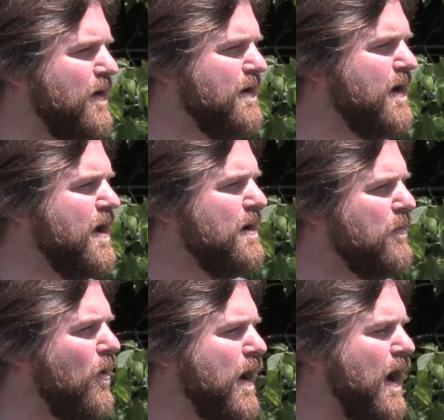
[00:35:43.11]
But
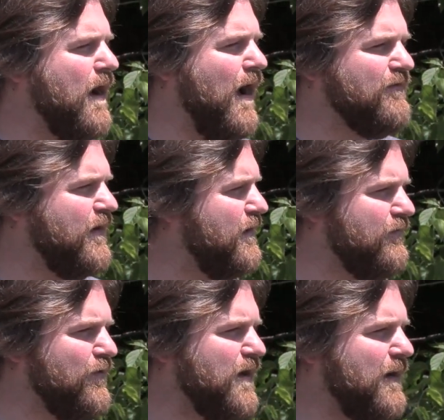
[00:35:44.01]
boy, I've said it a
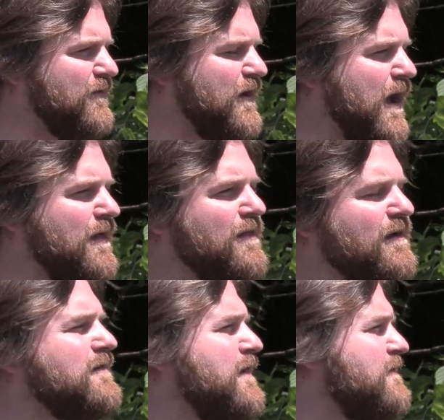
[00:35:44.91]
few times today,
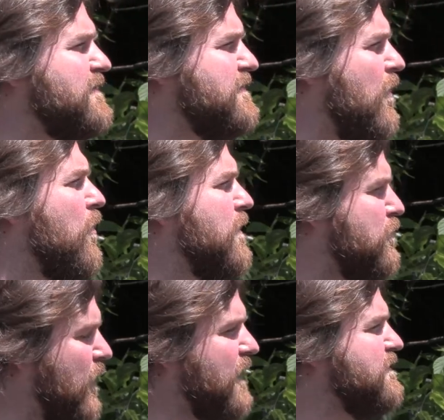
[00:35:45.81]
this is so
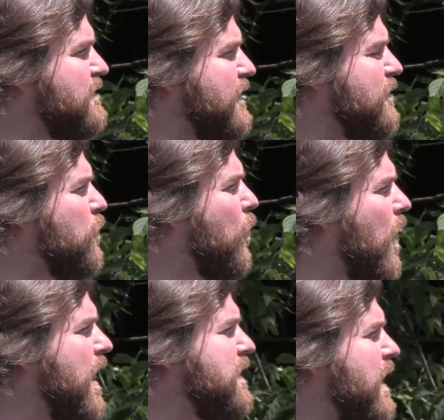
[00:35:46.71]
impressive, and
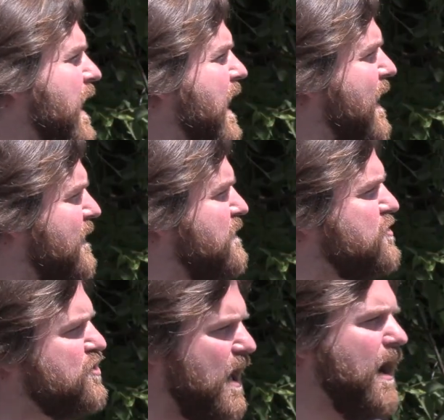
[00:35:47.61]
what a
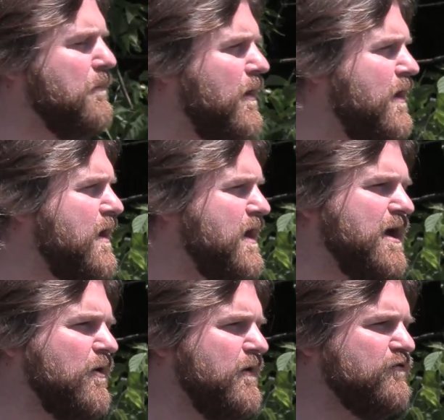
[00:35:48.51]
hidden gem
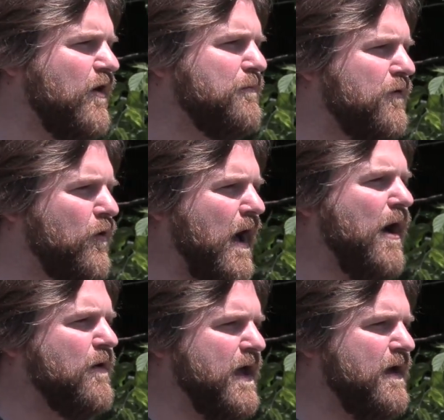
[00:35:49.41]
here in Trempealeau
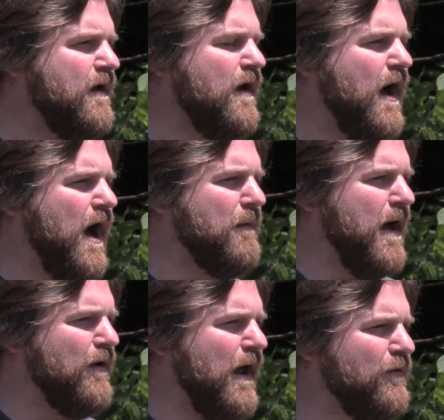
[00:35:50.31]
County.
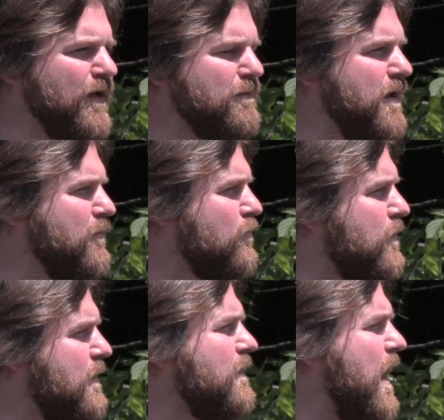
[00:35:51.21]
I don't think people
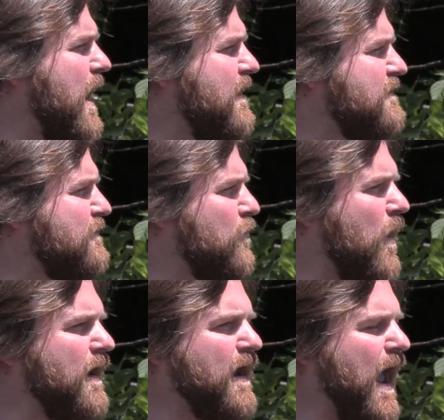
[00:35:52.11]
realize
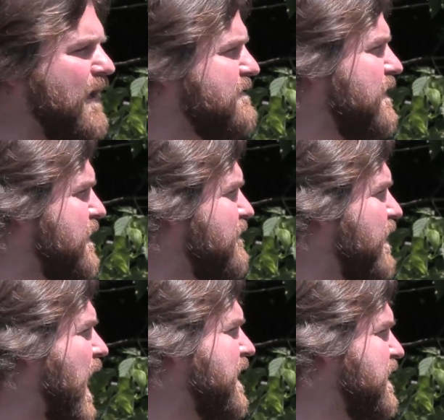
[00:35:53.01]
what an asset they've
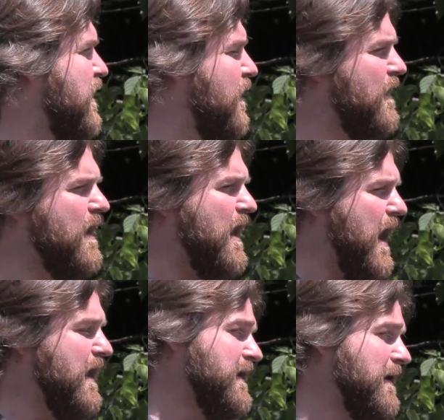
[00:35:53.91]
got here.
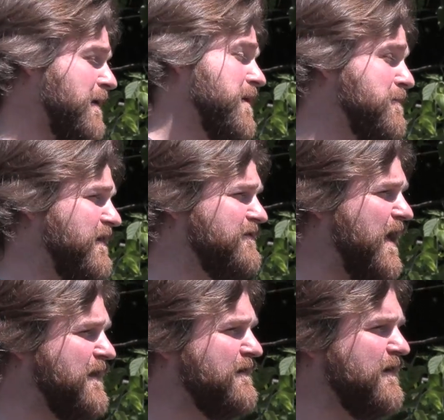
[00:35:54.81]
And I mean, a piece of
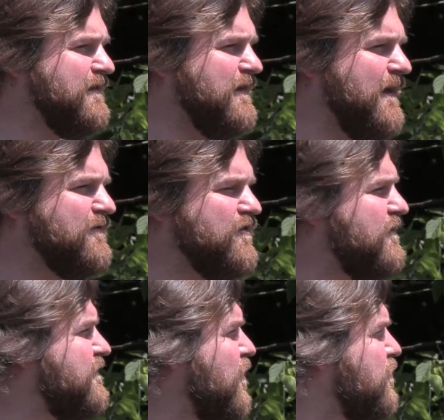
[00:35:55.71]
that is it's
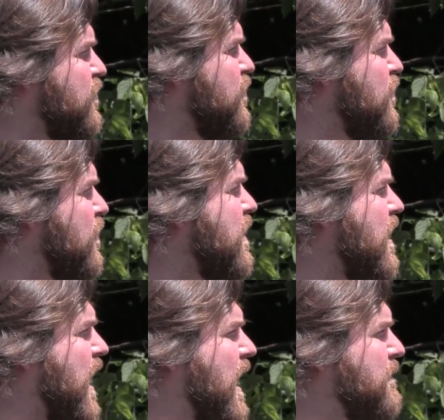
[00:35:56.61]
just so new.
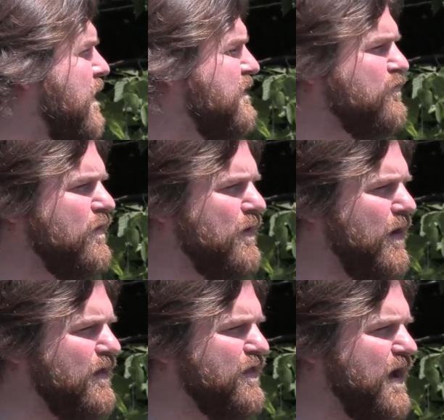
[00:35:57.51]
I just really
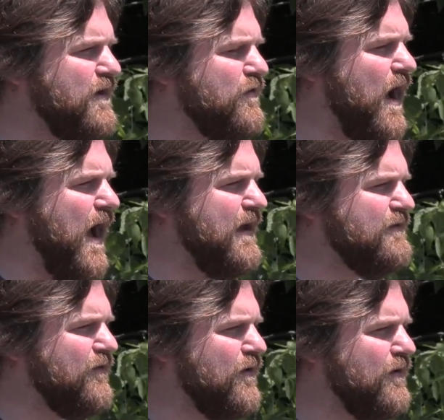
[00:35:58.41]
want to thank you
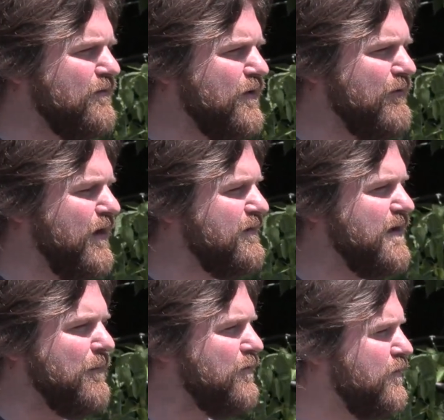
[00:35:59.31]
guys for giving us
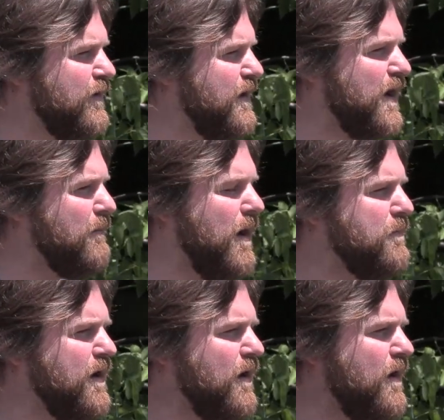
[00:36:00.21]
the opportunity to come
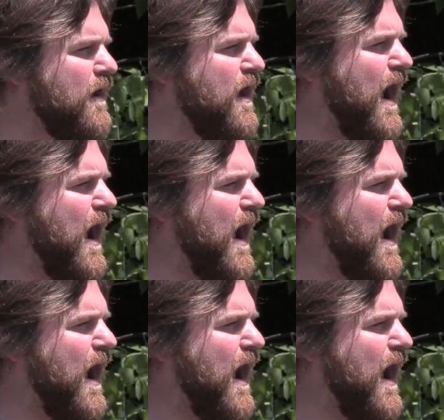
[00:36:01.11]
up here.